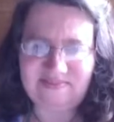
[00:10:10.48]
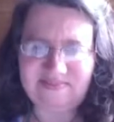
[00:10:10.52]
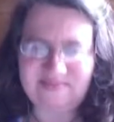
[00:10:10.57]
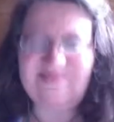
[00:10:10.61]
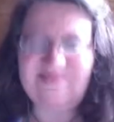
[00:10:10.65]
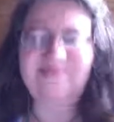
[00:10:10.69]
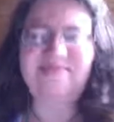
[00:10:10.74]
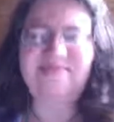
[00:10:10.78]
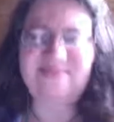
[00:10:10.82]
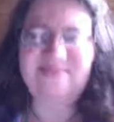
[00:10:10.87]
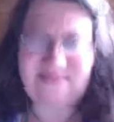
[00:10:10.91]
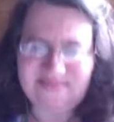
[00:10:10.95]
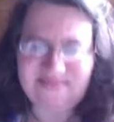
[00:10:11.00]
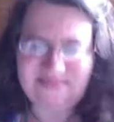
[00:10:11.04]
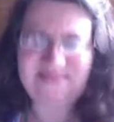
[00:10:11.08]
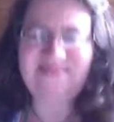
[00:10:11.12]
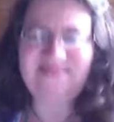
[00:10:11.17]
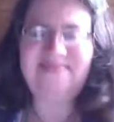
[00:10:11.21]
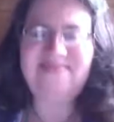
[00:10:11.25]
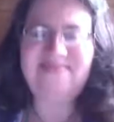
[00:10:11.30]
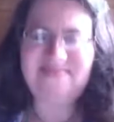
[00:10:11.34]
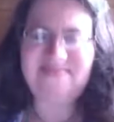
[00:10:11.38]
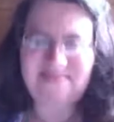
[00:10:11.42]

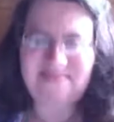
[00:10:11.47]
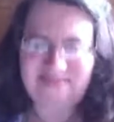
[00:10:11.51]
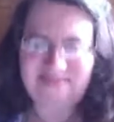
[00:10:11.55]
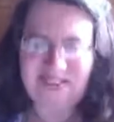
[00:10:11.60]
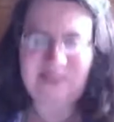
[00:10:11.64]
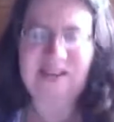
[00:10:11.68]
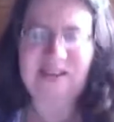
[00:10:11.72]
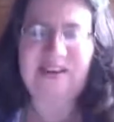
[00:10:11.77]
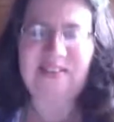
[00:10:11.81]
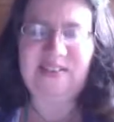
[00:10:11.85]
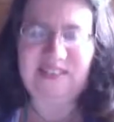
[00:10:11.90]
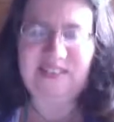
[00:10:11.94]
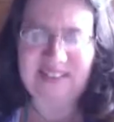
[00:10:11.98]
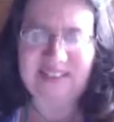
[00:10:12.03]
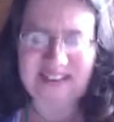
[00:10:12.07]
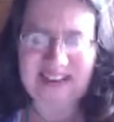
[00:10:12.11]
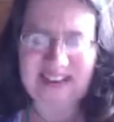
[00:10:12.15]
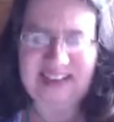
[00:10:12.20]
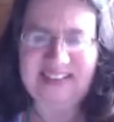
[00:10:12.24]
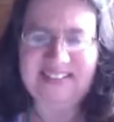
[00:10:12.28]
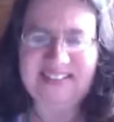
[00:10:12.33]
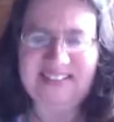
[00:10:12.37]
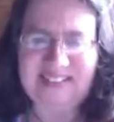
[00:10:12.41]
Mm-hmm. Okay, great.
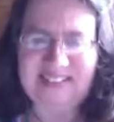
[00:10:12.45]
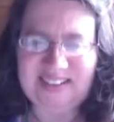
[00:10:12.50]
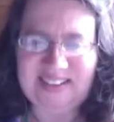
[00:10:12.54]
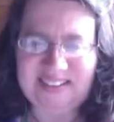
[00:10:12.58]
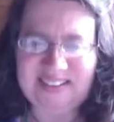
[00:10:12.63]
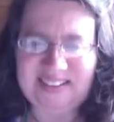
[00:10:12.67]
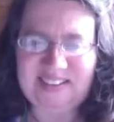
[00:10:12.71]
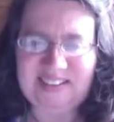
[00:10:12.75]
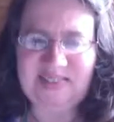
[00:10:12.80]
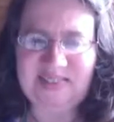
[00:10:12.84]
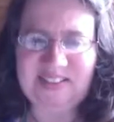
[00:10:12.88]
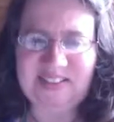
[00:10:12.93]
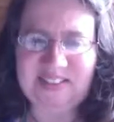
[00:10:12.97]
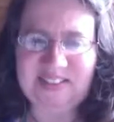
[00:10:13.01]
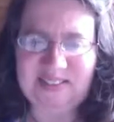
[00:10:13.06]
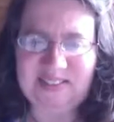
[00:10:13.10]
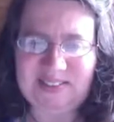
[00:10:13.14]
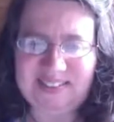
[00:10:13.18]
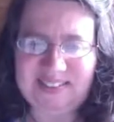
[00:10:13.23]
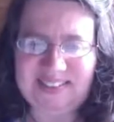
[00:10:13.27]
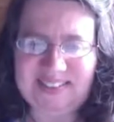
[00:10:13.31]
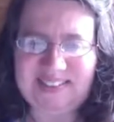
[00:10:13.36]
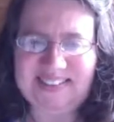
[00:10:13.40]
Yeah, so lots of different
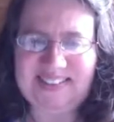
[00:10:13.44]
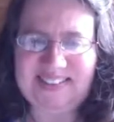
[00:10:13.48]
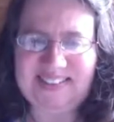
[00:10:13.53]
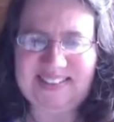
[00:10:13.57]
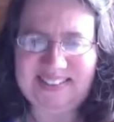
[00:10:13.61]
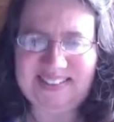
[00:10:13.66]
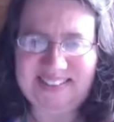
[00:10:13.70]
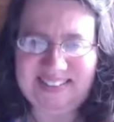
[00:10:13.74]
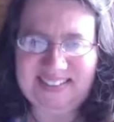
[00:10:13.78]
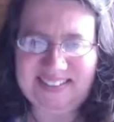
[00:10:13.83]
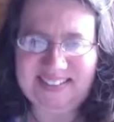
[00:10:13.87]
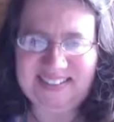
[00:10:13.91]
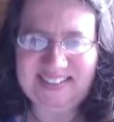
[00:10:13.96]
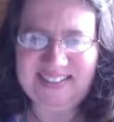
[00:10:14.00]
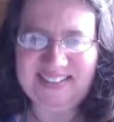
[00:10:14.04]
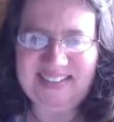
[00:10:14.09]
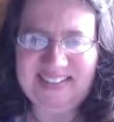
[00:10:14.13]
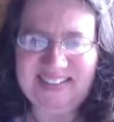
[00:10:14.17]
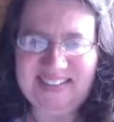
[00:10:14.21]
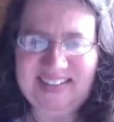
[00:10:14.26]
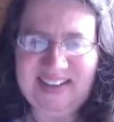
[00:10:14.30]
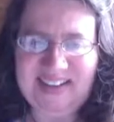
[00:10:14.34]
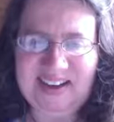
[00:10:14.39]
choices.
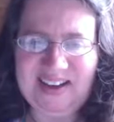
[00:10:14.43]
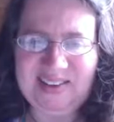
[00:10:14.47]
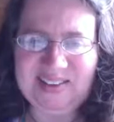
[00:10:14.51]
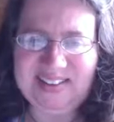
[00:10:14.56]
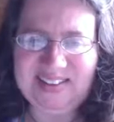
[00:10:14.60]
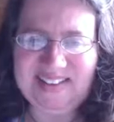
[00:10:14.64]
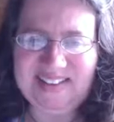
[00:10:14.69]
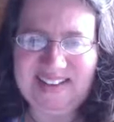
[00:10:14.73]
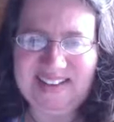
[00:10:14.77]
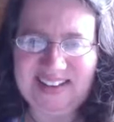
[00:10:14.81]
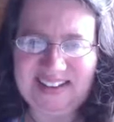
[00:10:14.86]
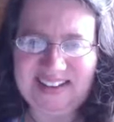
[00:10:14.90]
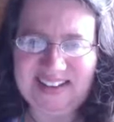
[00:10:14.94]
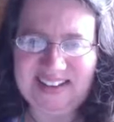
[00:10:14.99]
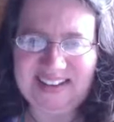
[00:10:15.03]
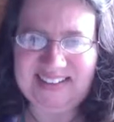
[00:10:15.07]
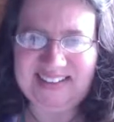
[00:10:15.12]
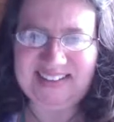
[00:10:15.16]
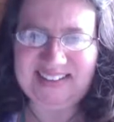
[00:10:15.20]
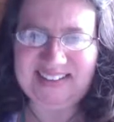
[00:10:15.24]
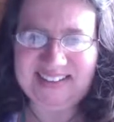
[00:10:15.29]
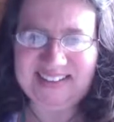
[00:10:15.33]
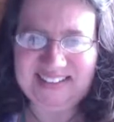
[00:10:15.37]
How
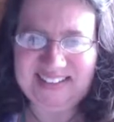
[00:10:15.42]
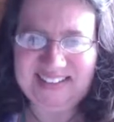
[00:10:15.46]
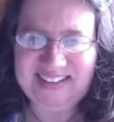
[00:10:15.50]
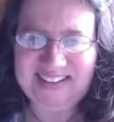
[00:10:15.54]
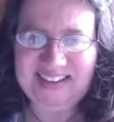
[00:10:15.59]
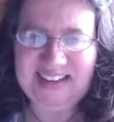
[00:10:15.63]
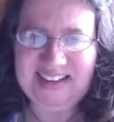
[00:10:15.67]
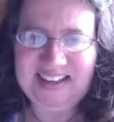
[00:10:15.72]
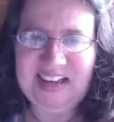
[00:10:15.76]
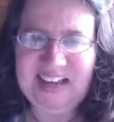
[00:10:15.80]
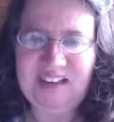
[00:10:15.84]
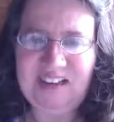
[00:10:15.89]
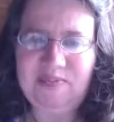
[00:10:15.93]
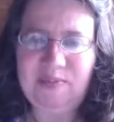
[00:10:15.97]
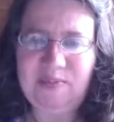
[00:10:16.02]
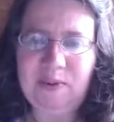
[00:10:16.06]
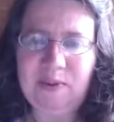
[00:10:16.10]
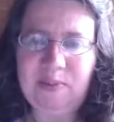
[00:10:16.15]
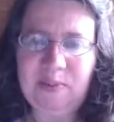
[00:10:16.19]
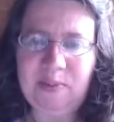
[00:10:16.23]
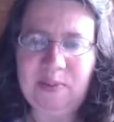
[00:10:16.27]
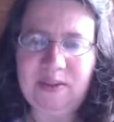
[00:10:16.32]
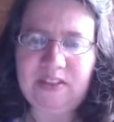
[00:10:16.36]
exciting. If
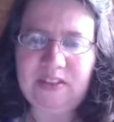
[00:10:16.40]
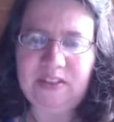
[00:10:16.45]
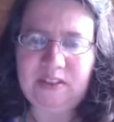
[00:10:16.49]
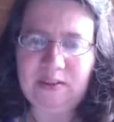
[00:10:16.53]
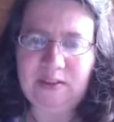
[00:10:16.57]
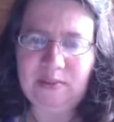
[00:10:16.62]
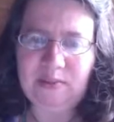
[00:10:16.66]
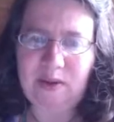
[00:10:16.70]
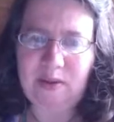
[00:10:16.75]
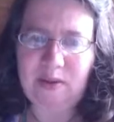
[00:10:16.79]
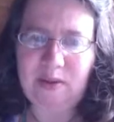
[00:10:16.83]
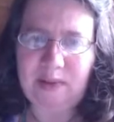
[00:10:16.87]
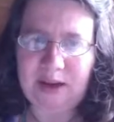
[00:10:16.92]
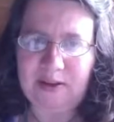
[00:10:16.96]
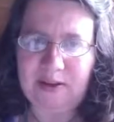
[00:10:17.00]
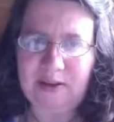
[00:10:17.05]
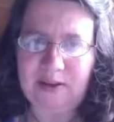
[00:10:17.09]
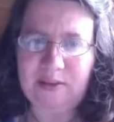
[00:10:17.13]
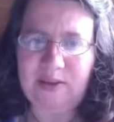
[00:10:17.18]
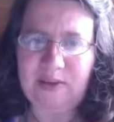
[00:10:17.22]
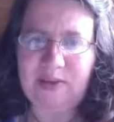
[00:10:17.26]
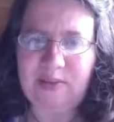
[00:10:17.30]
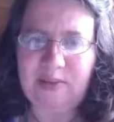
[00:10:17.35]
people want to learn more about
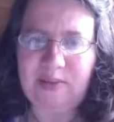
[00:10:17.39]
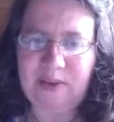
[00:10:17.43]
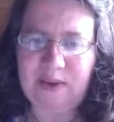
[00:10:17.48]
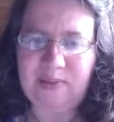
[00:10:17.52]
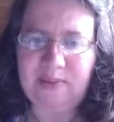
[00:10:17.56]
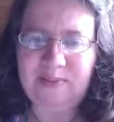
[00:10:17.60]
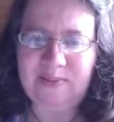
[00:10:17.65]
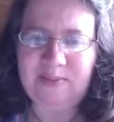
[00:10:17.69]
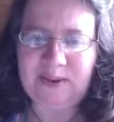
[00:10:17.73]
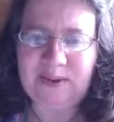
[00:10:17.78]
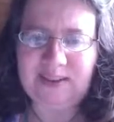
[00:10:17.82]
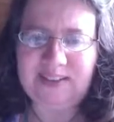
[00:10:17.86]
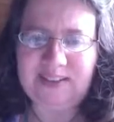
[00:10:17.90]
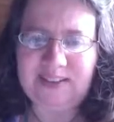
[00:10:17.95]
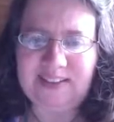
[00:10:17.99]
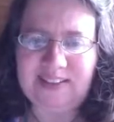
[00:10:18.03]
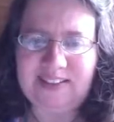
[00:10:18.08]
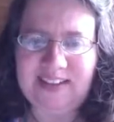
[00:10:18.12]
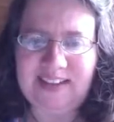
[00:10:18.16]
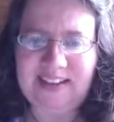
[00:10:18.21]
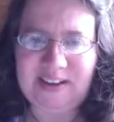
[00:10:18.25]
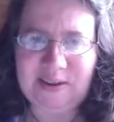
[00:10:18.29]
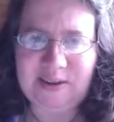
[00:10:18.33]
you on the web, where
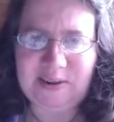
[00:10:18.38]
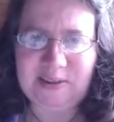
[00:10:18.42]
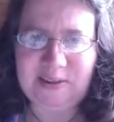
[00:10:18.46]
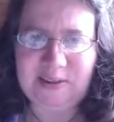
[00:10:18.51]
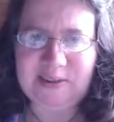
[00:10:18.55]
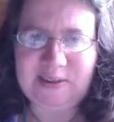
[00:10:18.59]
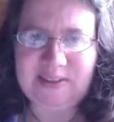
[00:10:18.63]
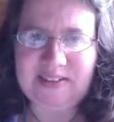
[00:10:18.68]
should they go?